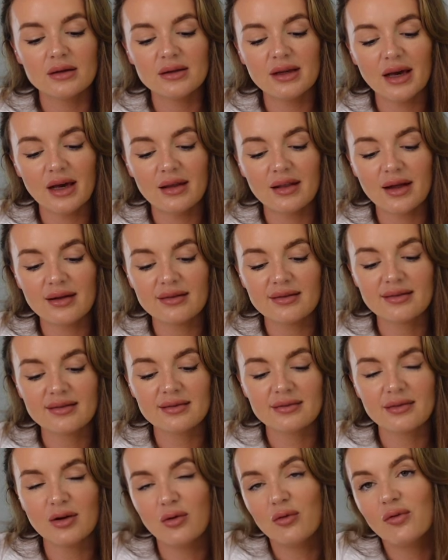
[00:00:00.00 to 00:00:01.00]
yeah,
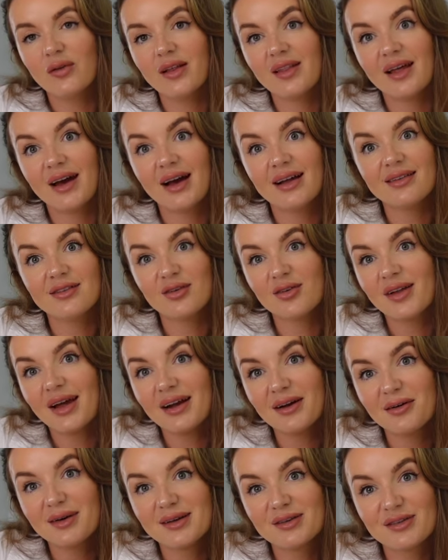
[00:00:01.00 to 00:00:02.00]
that's hopefully that answers
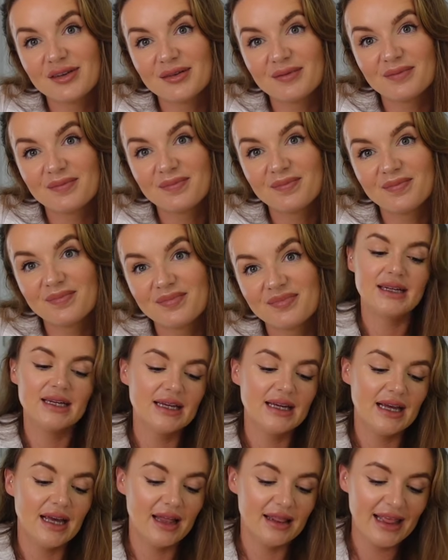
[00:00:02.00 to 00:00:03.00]
that question.
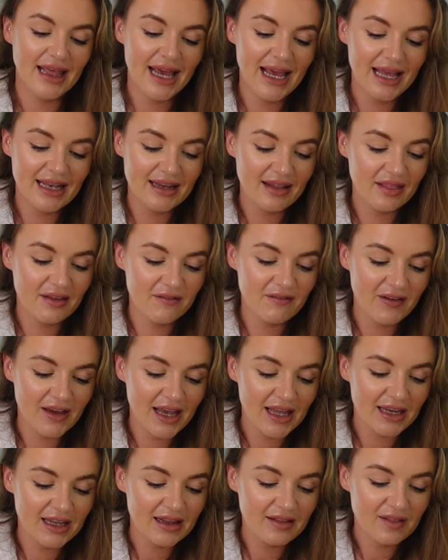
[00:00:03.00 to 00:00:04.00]
Then the
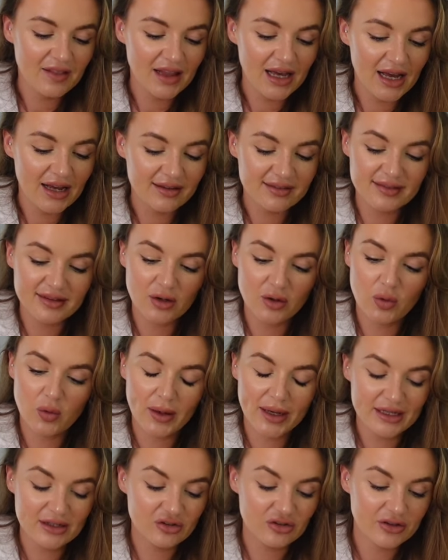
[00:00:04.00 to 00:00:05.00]
very last
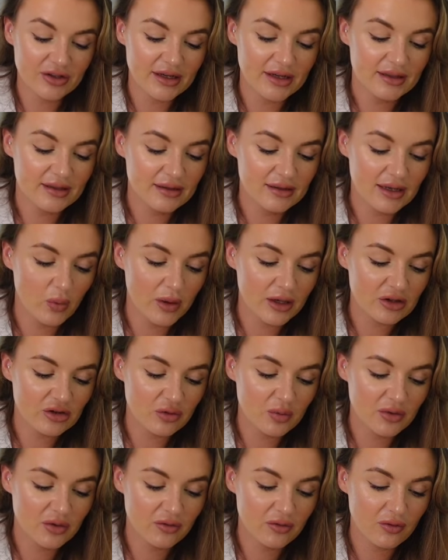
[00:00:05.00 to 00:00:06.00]
question,
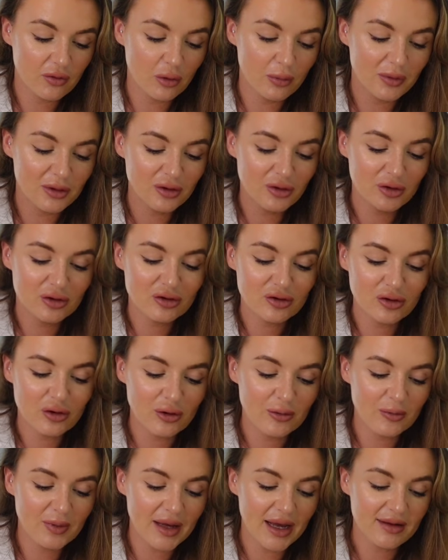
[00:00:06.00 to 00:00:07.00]
which was from
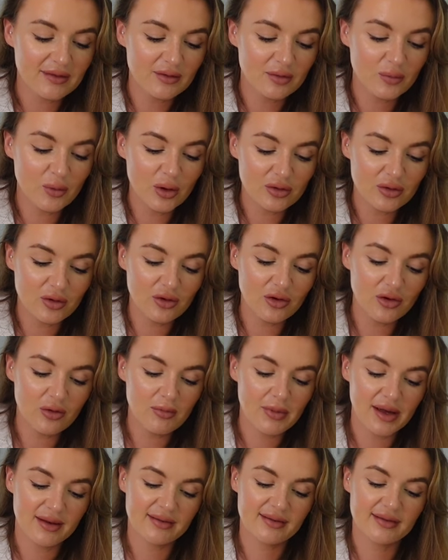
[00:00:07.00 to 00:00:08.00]
YouTube, is what do
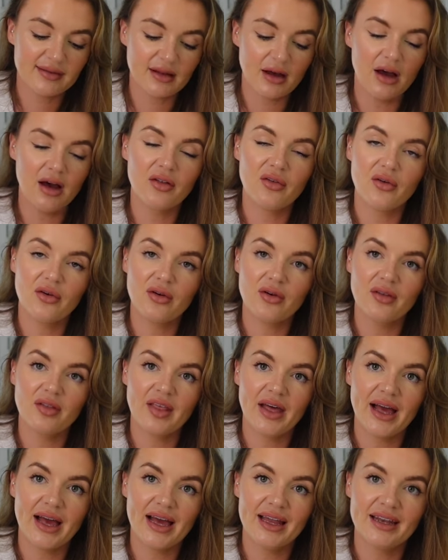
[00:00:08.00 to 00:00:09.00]
you miss other
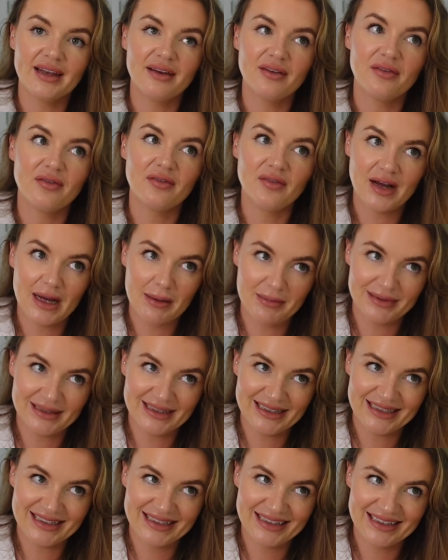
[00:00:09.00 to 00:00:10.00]
than
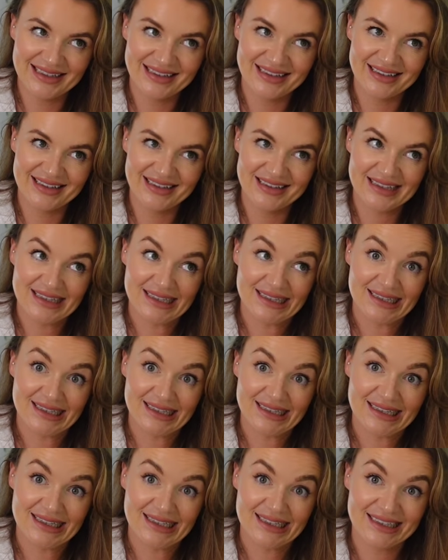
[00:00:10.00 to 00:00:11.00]
family?
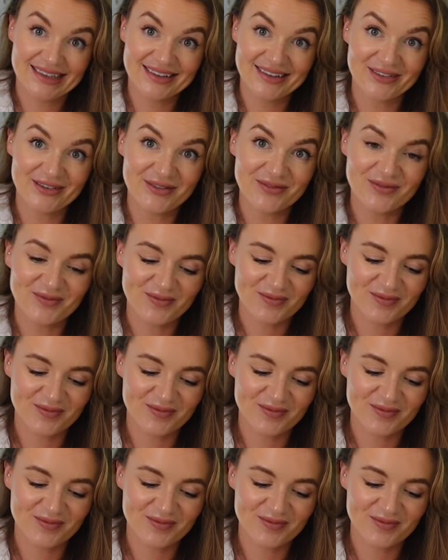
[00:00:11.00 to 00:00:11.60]
So